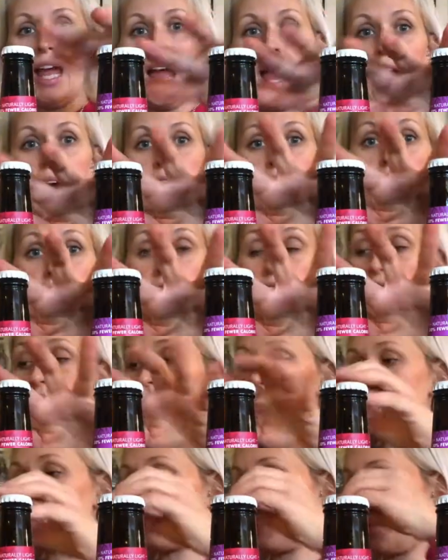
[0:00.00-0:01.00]
And they're nice
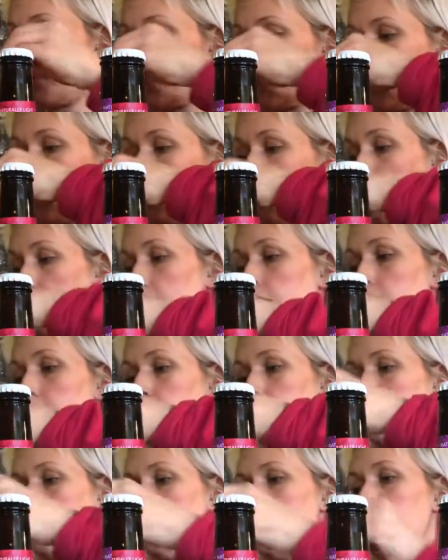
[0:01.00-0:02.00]
sized bottles, you know.
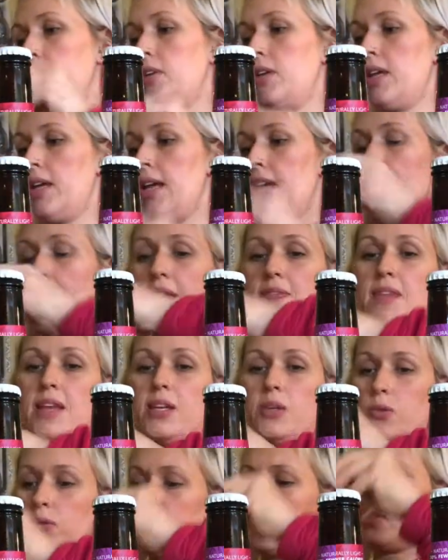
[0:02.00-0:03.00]
And then
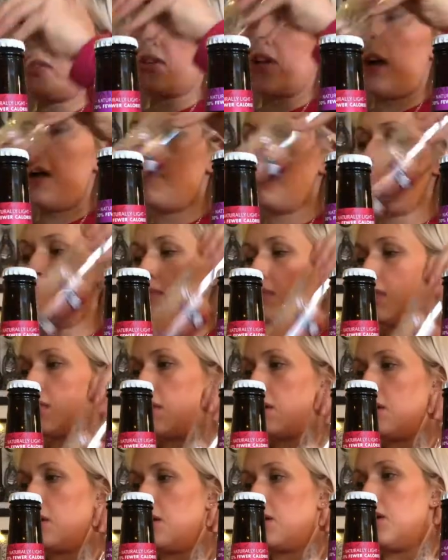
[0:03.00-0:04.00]
it also comes
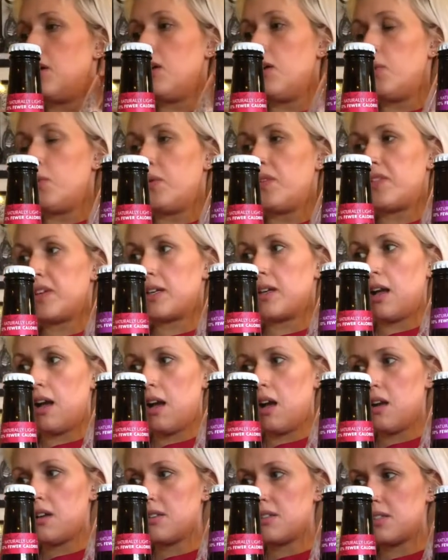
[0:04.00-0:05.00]
with a
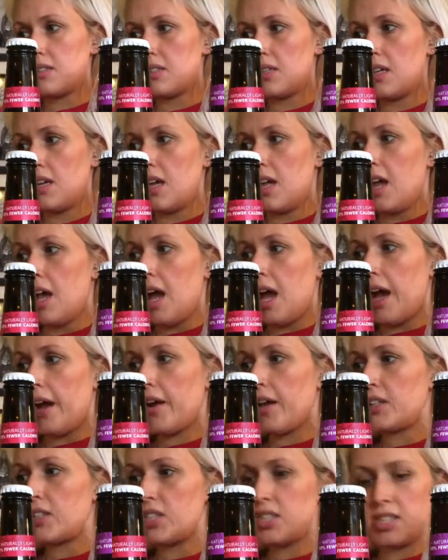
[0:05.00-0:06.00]
glass. And
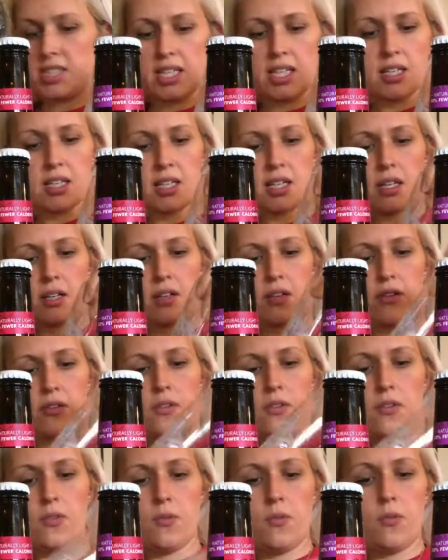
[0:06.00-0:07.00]
I just think,
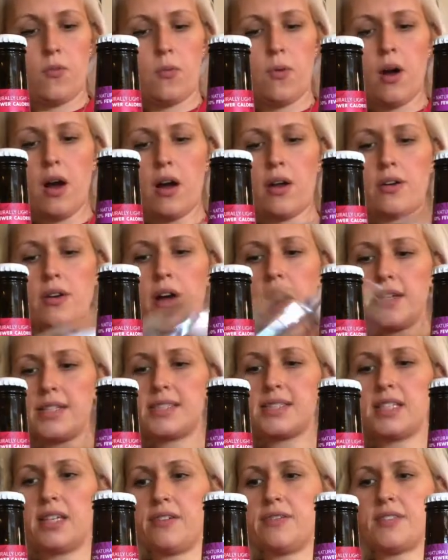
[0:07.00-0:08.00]
what a nice
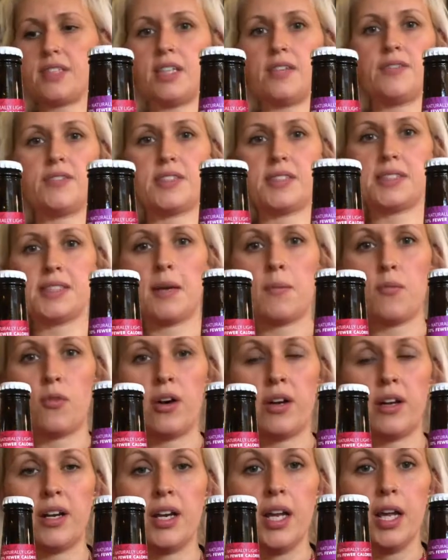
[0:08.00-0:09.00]
gift to give to
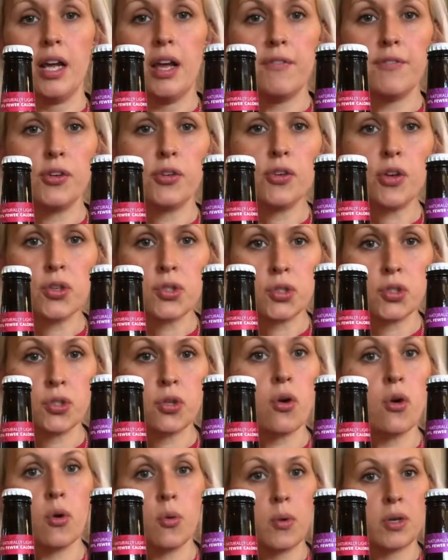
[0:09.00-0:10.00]
someone. If you're not
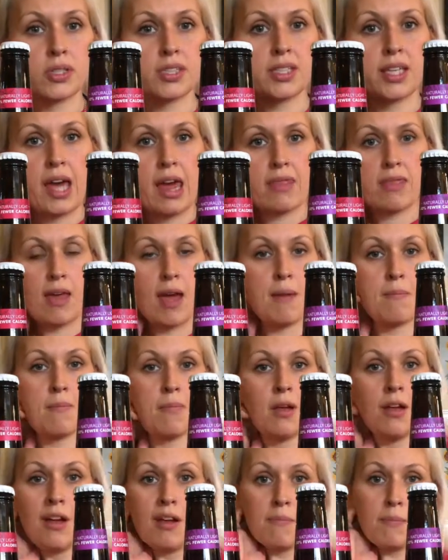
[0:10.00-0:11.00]
sure what to get them,
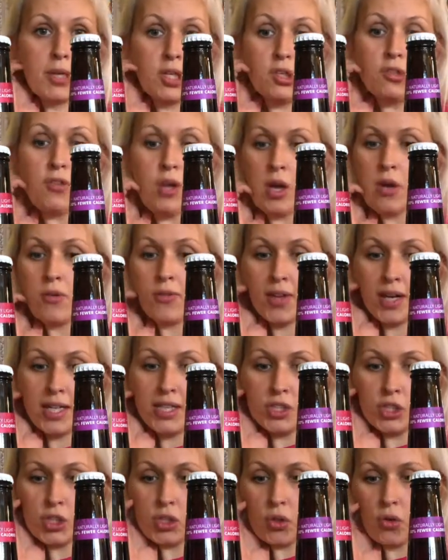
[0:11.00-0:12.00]
but you know they
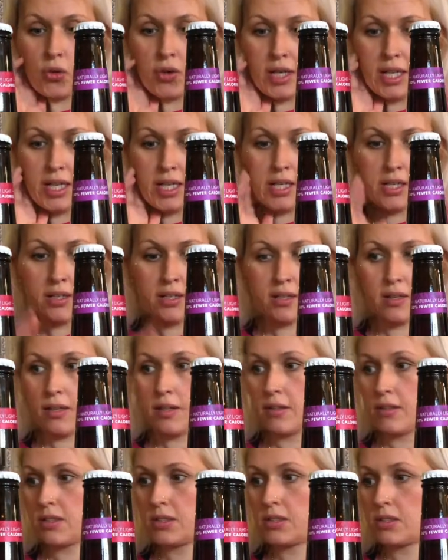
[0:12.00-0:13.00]
enjoy
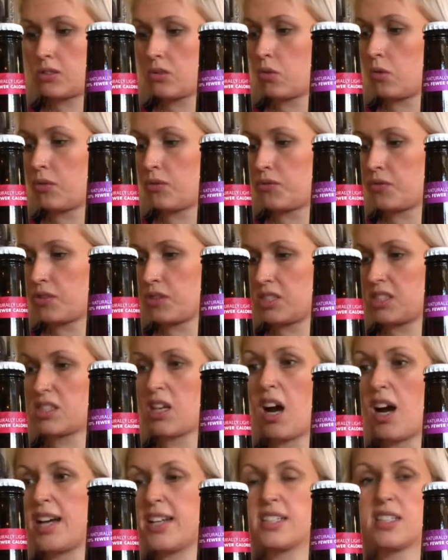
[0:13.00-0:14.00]
sort of
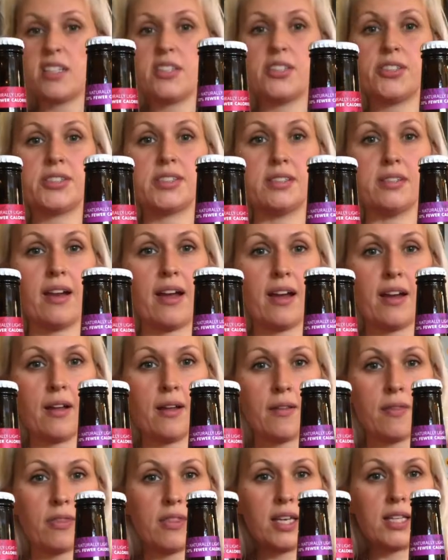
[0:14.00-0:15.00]
ciders and
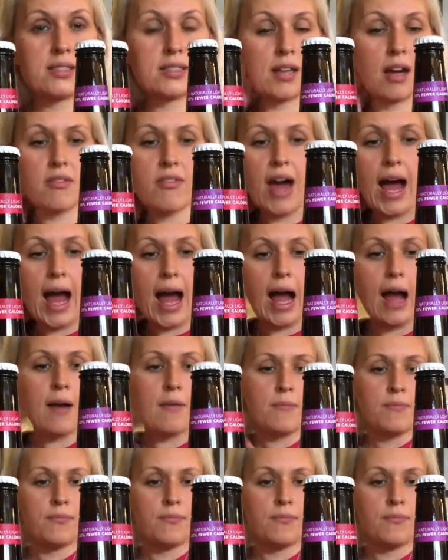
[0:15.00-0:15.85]
things like that,